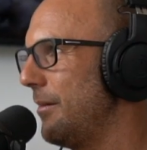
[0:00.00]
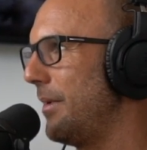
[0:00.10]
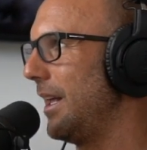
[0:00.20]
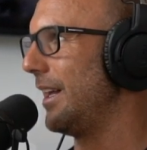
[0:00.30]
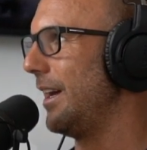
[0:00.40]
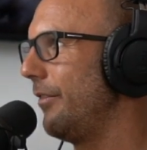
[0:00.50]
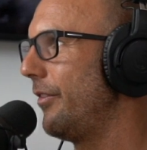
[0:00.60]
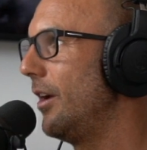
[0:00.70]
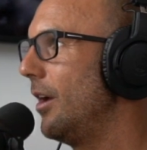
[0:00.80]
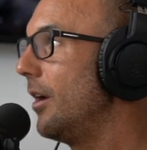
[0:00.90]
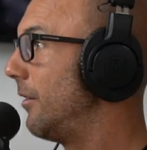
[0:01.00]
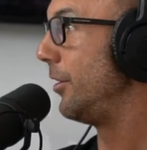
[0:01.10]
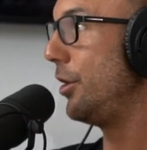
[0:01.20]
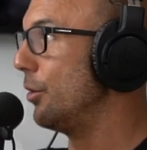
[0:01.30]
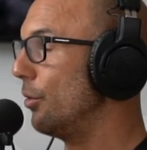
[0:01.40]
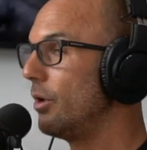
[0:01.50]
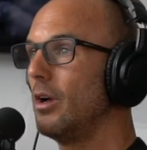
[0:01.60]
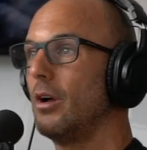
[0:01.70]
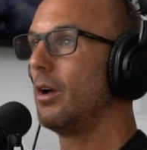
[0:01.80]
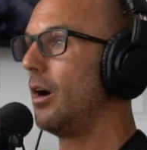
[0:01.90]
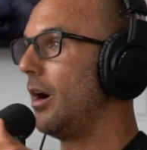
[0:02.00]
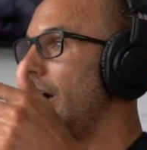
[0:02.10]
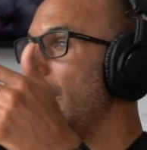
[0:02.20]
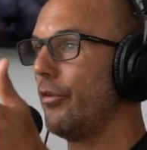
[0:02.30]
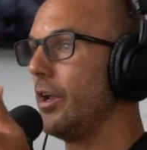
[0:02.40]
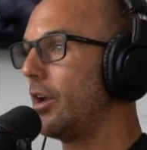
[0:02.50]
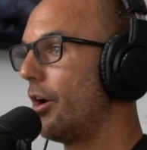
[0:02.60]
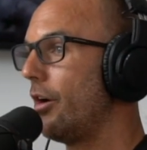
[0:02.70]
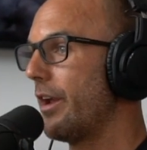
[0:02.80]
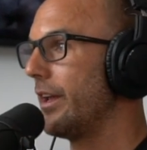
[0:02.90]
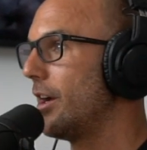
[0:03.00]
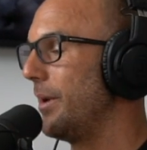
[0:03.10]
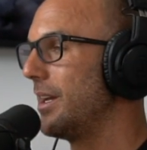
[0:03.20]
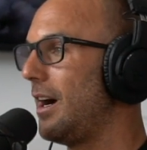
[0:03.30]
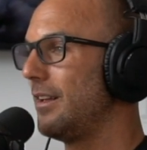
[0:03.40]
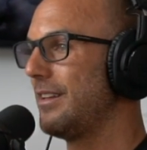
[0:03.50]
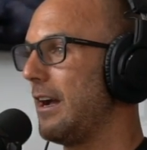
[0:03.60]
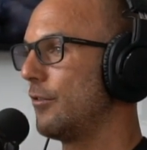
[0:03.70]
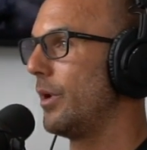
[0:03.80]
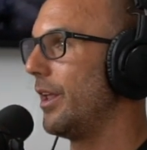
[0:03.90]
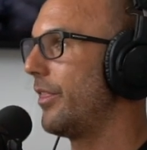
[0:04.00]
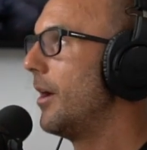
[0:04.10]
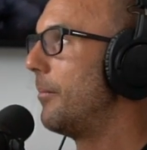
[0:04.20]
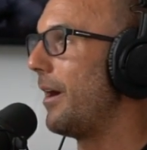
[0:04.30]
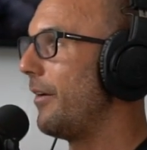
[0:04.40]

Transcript: in my life yeah you uh, every girl that I come in contact with. Wow, I'm in my,